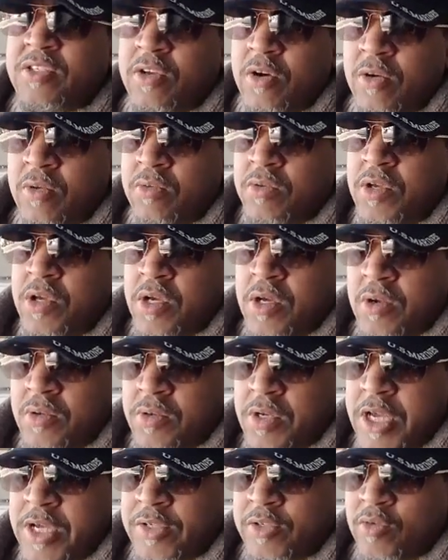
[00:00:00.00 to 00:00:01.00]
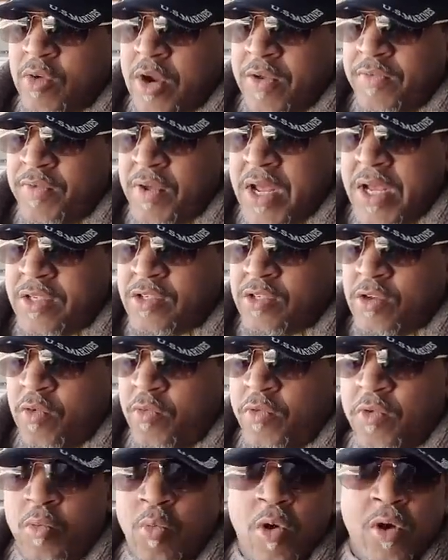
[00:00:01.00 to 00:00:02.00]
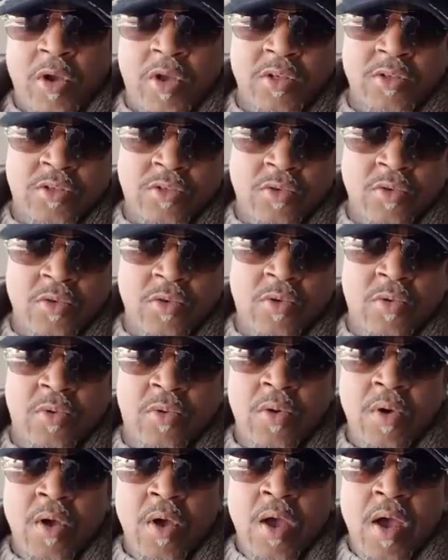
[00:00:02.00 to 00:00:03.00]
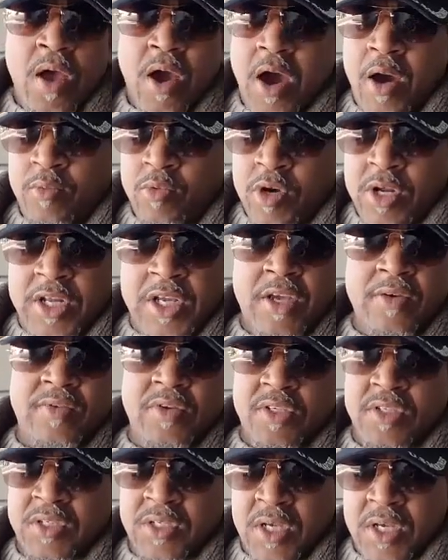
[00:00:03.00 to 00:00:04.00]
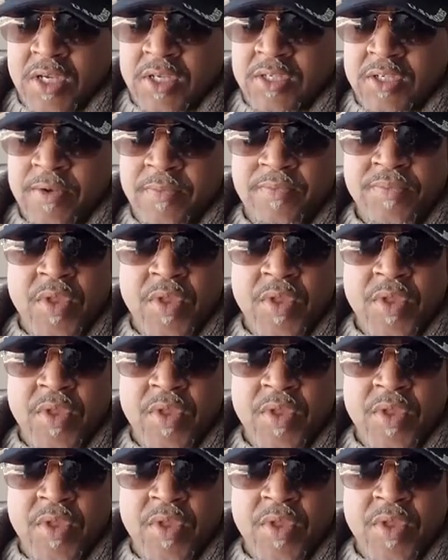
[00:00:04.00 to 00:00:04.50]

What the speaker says: So it's great for that. So for work and school, I'm going to give it a 6.